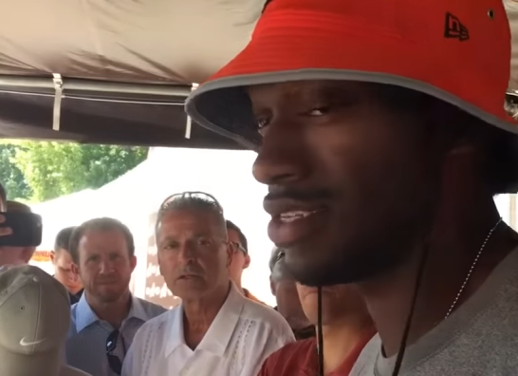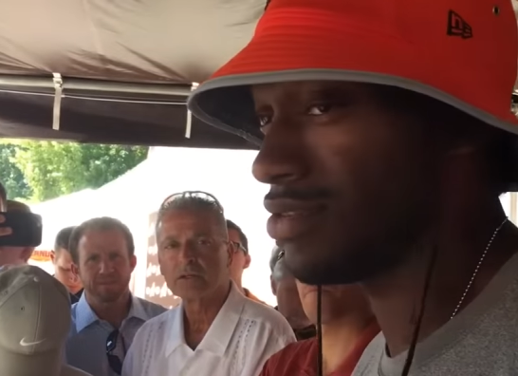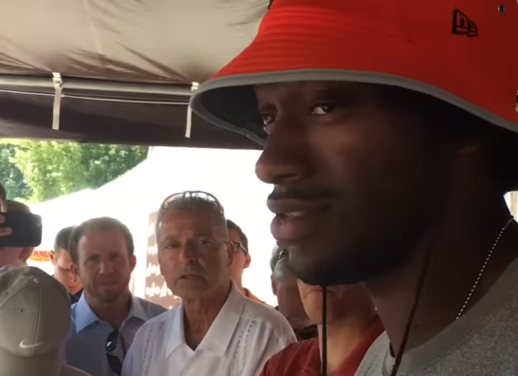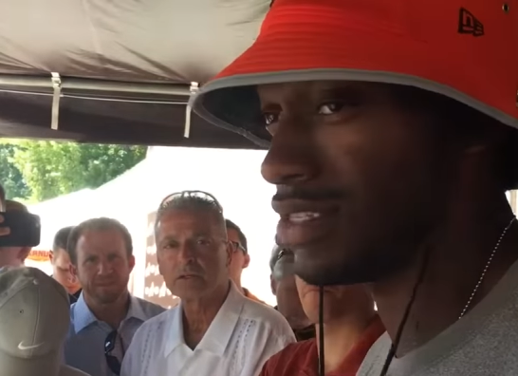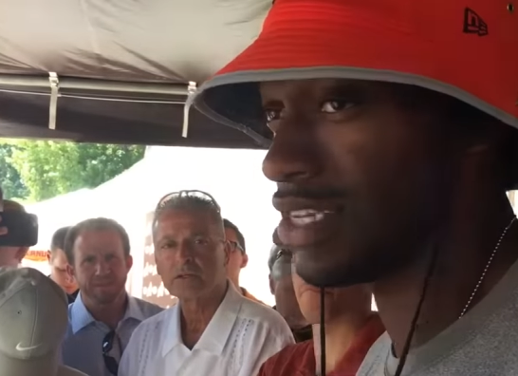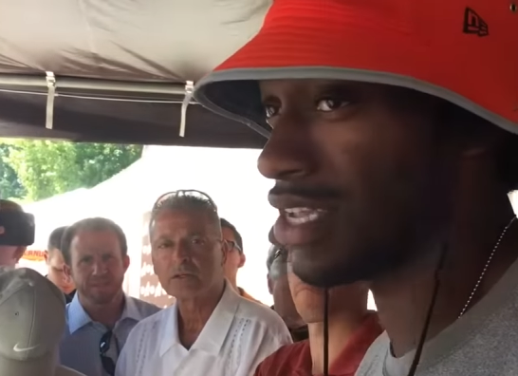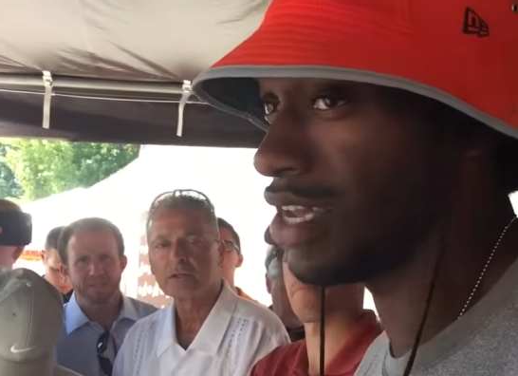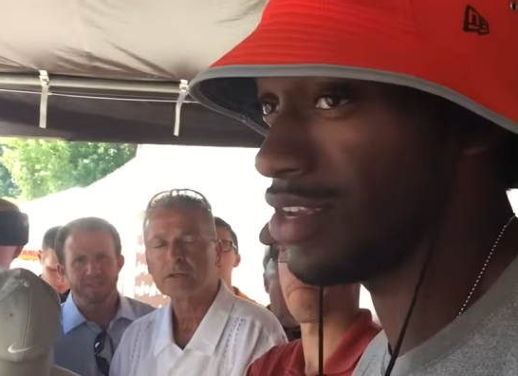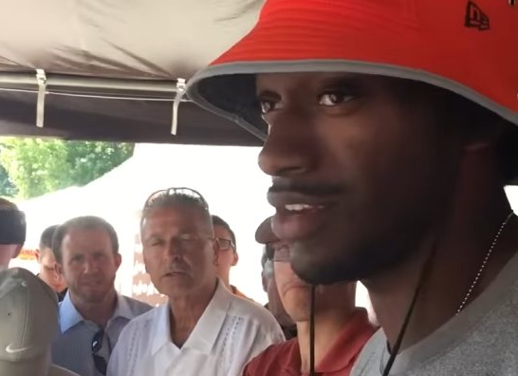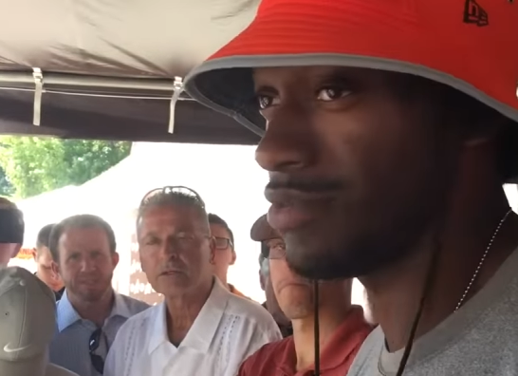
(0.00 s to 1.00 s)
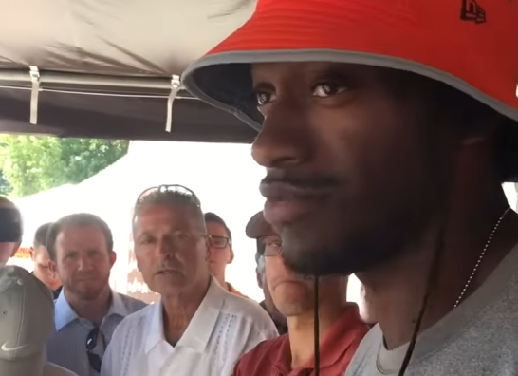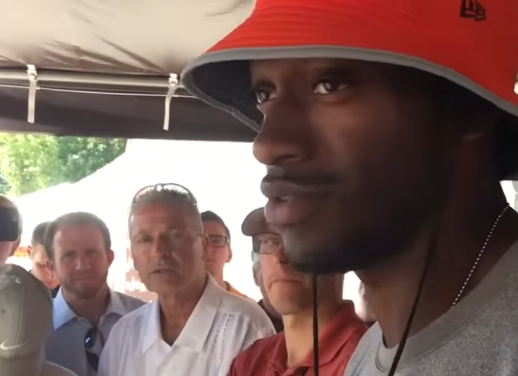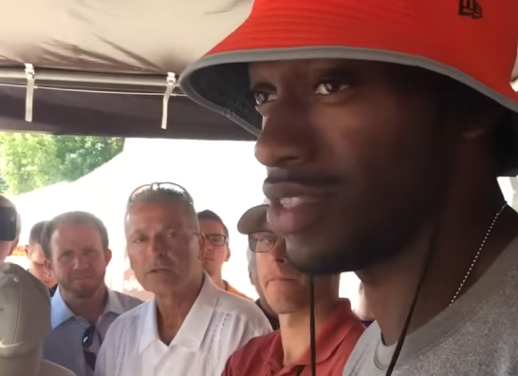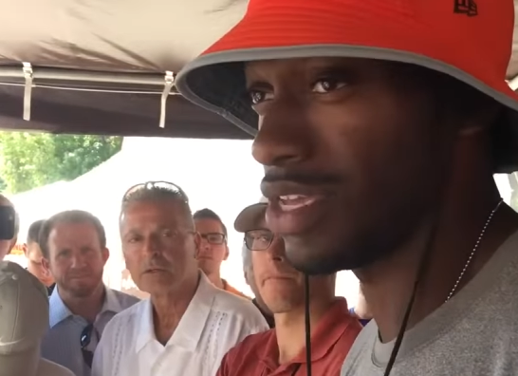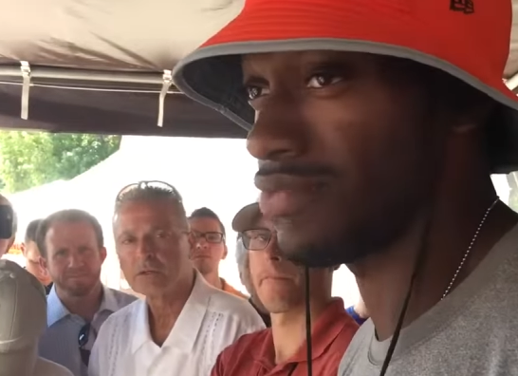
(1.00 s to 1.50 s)
Speaker 1: since I got here, I've been real
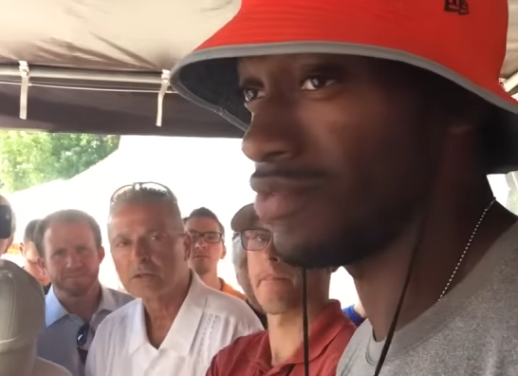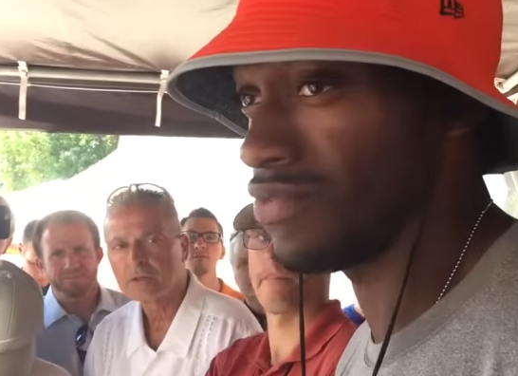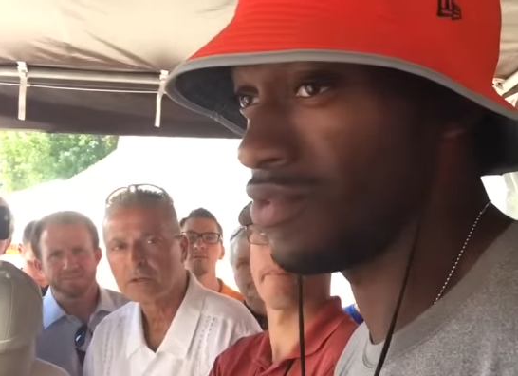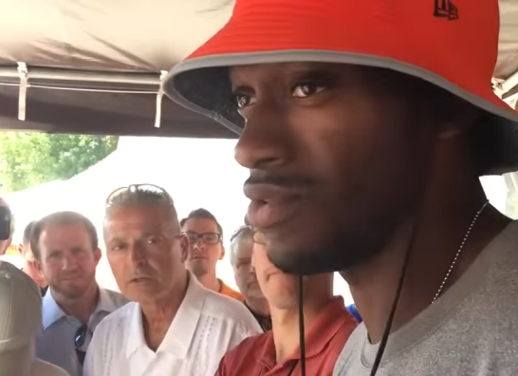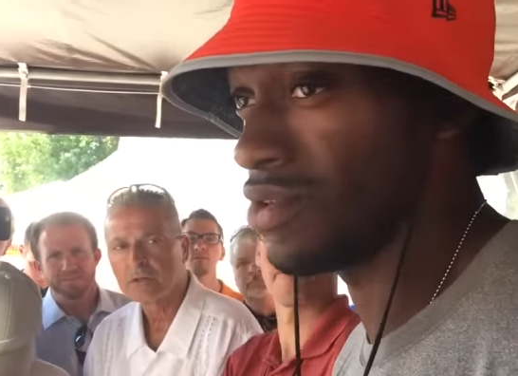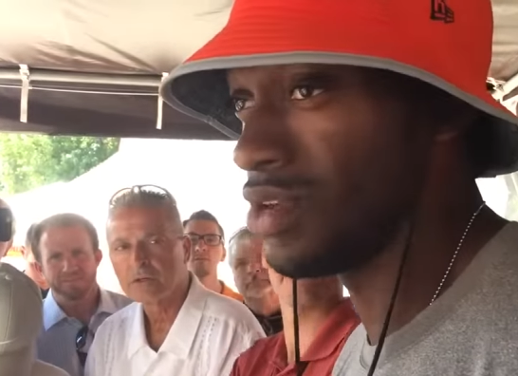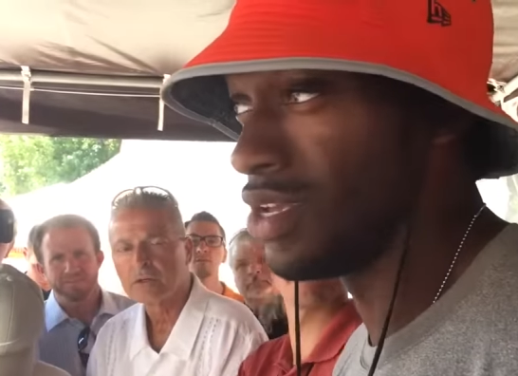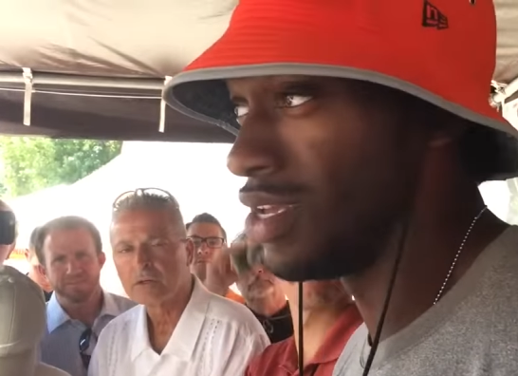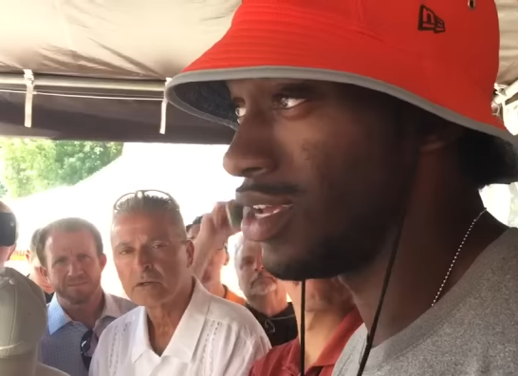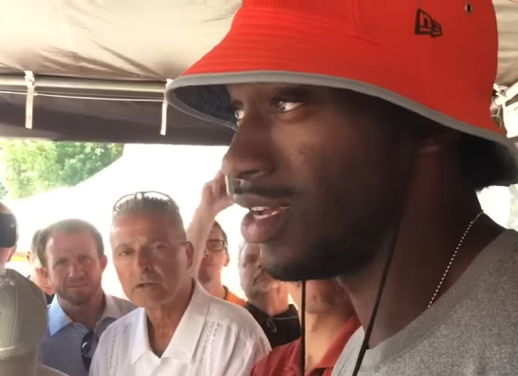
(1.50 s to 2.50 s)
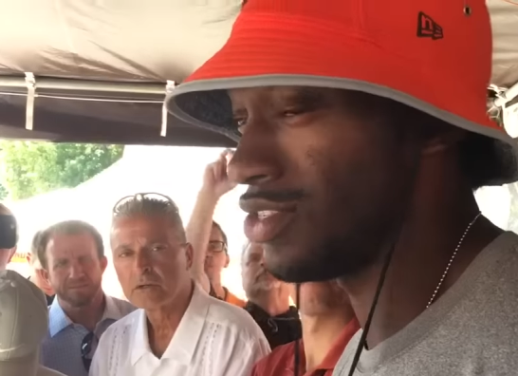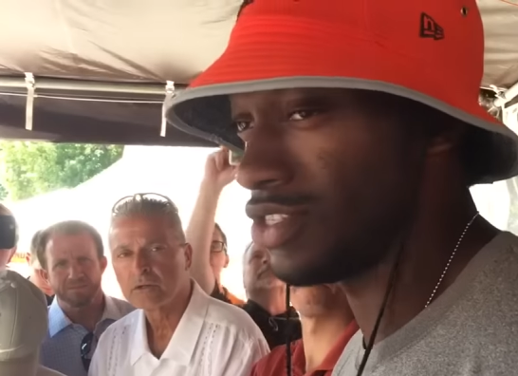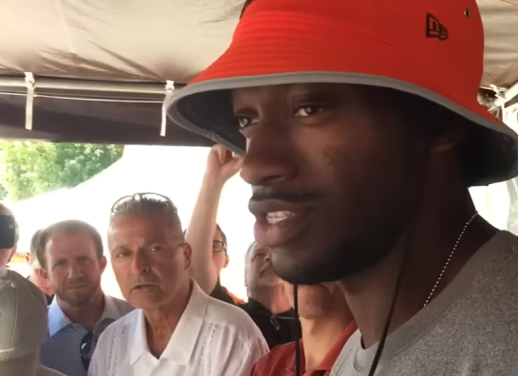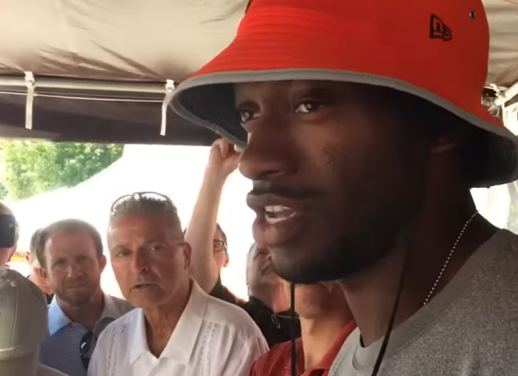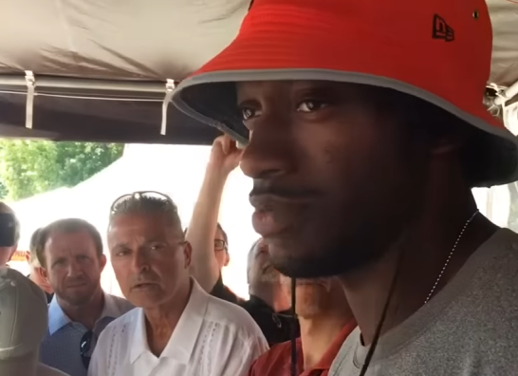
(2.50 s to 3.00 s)
thankful for uh,
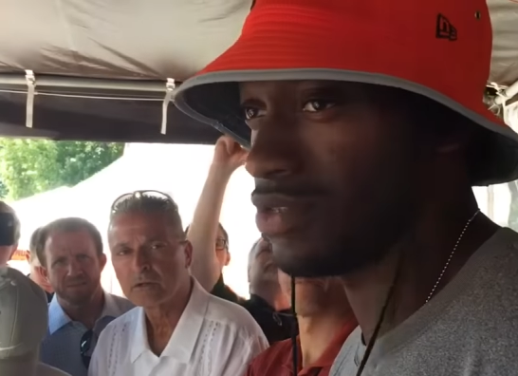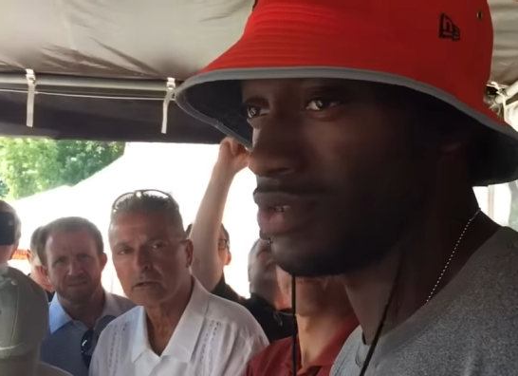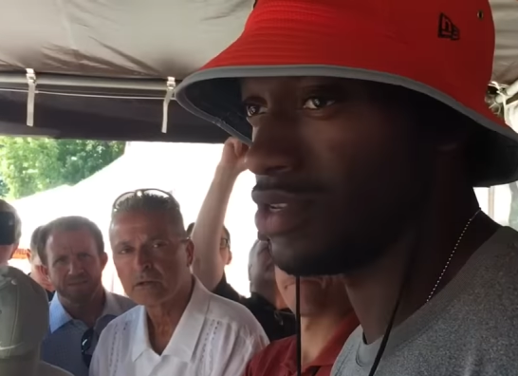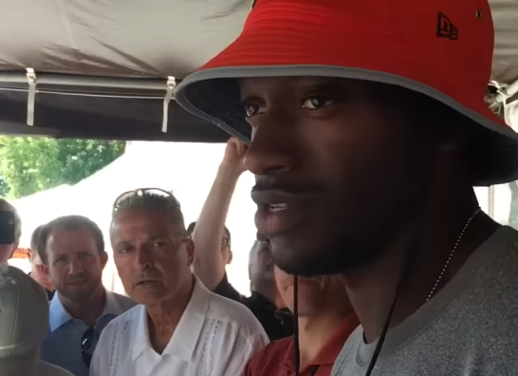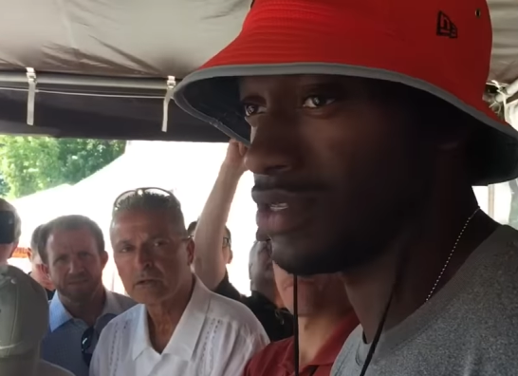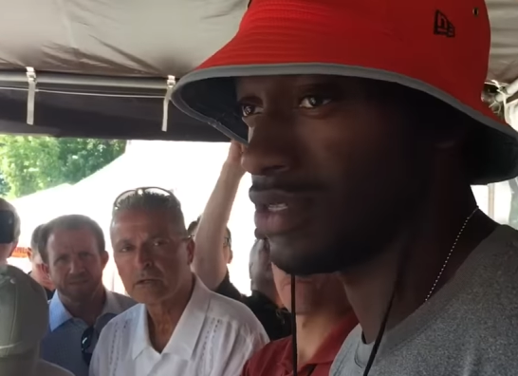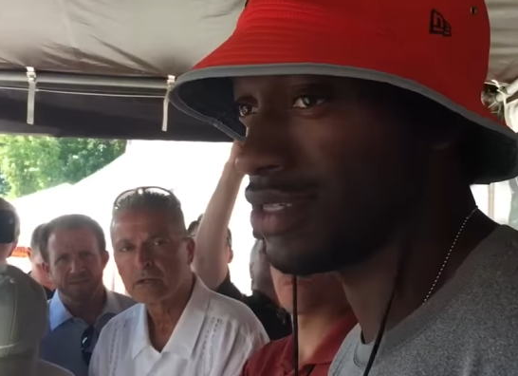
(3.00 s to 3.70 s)
just the opportunity